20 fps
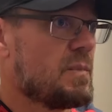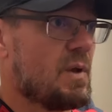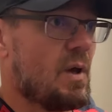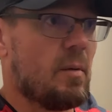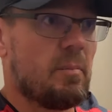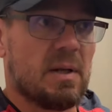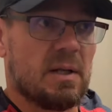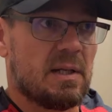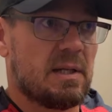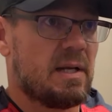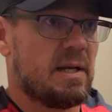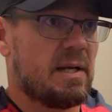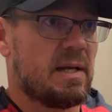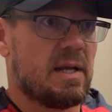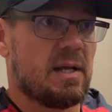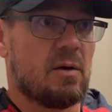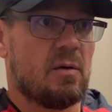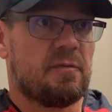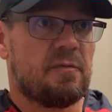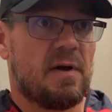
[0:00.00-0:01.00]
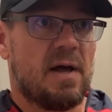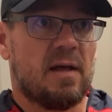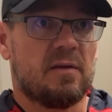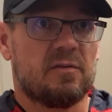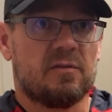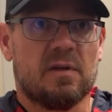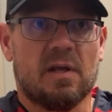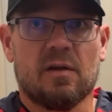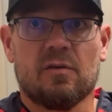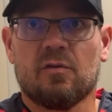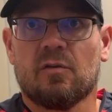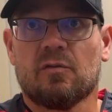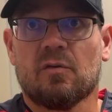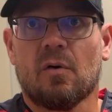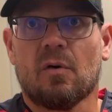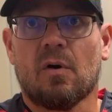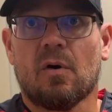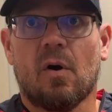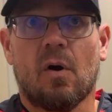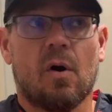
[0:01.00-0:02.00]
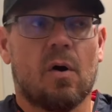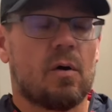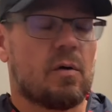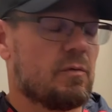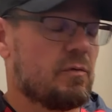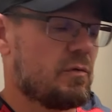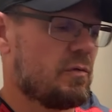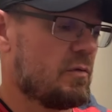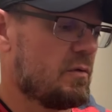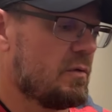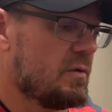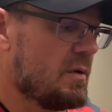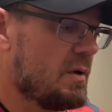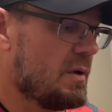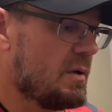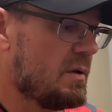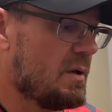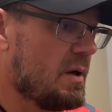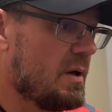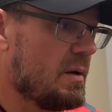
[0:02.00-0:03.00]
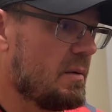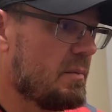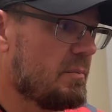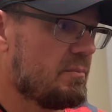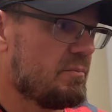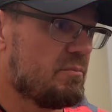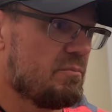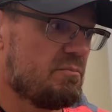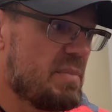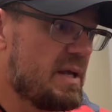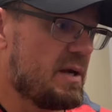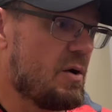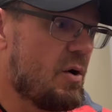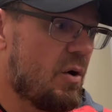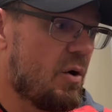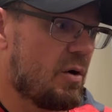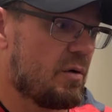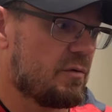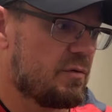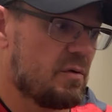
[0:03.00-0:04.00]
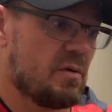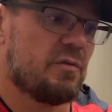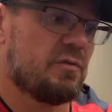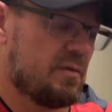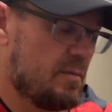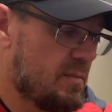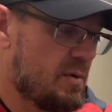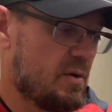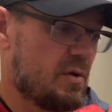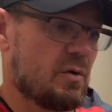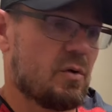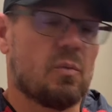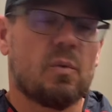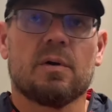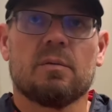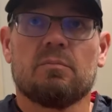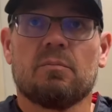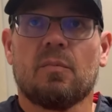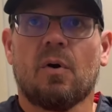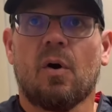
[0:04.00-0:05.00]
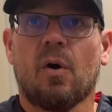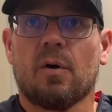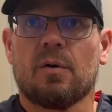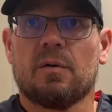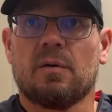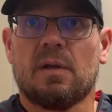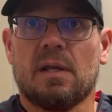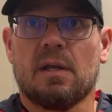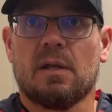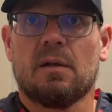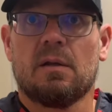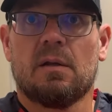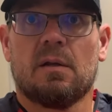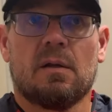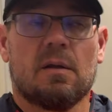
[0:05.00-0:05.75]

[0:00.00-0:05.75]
ability to get on fast edges on guards and beat guards, you know, similar to what Arden did.